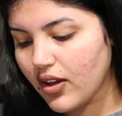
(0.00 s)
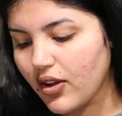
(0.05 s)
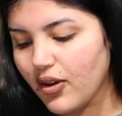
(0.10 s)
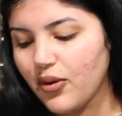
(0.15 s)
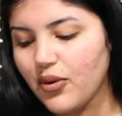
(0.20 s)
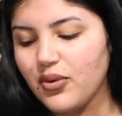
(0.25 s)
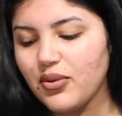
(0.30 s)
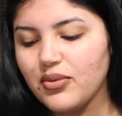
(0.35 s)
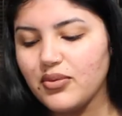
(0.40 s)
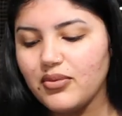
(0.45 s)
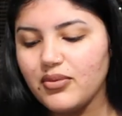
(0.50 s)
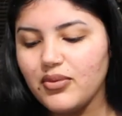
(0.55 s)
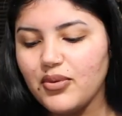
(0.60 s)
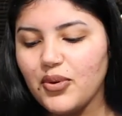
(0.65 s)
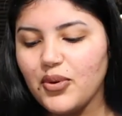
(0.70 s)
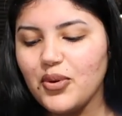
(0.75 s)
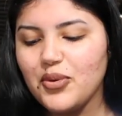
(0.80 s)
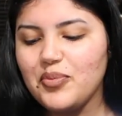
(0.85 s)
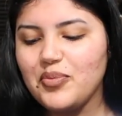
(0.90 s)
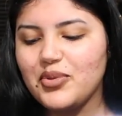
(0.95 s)
Oh,
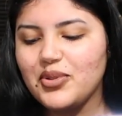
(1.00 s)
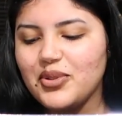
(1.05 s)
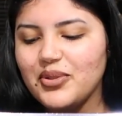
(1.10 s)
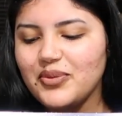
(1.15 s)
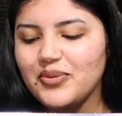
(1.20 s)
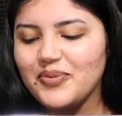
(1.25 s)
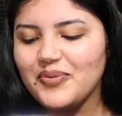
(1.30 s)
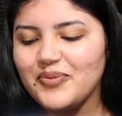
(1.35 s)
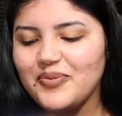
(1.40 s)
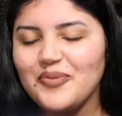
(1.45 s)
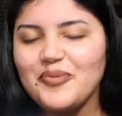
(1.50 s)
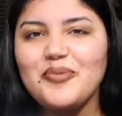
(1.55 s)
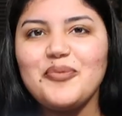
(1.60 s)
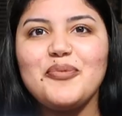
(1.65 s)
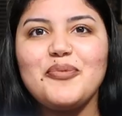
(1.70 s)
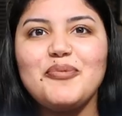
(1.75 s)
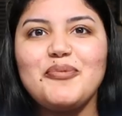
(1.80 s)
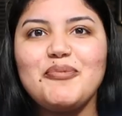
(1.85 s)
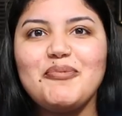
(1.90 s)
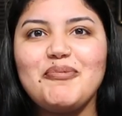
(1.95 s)
oops. did even do
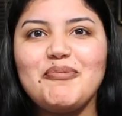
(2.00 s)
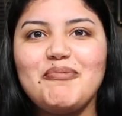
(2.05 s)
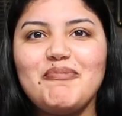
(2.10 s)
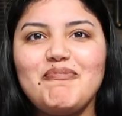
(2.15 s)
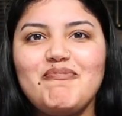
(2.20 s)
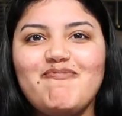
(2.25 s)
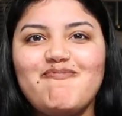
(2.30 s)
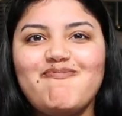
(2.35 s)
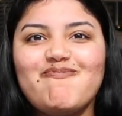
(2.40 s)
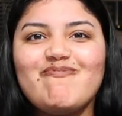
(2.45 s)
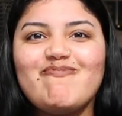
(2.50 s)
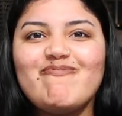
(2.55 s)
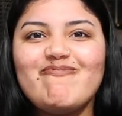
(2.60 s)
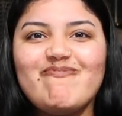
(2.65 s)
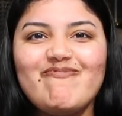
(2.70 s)
that?